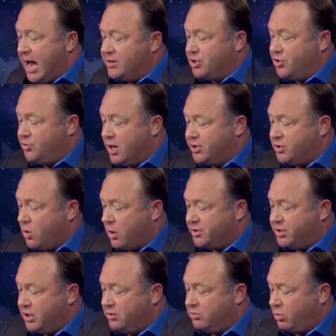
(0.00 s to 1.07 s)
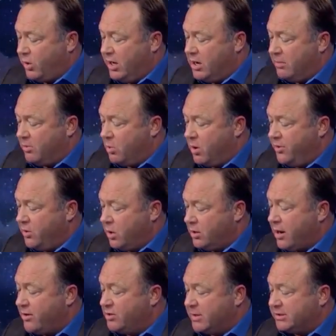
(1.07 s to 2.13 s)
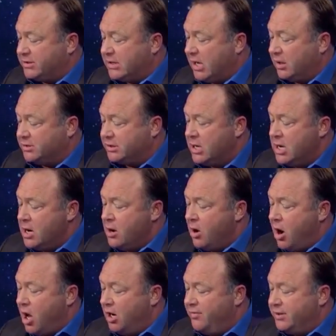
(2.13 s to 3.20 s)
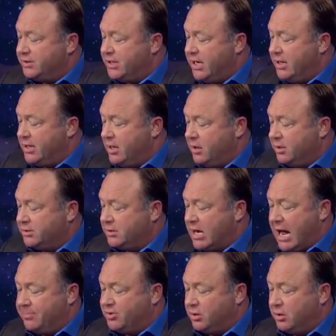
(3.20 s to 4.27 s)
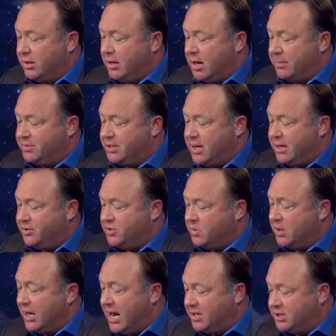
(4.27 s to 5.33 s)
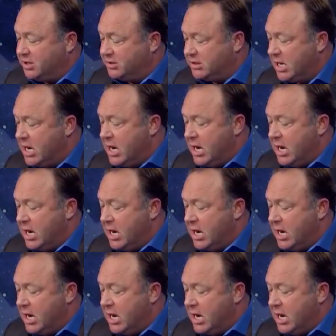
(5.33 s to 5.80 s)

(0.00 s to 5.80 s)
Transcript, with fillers: I just trust Corsi, three number one New York Times bestsellers, all of his key deals, absolutely upsetting two elections.